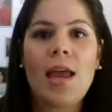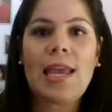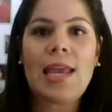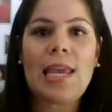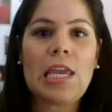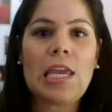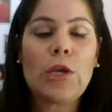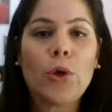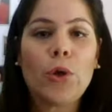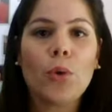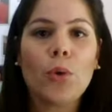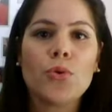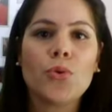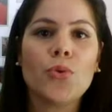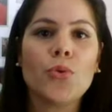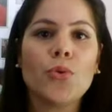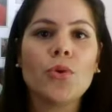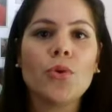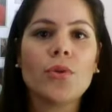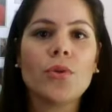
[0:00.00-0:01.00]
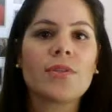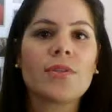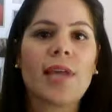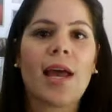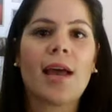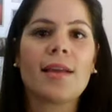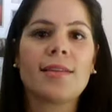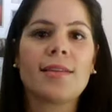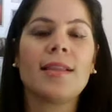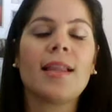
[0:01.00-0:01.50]
EcoTools
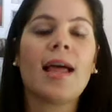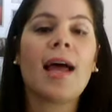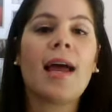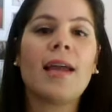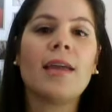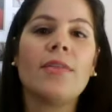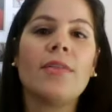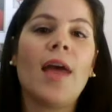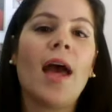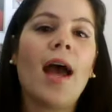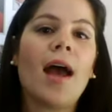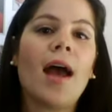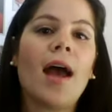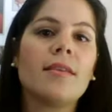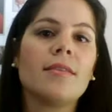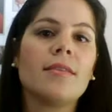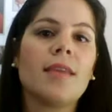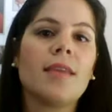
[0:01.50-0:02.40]
has a line that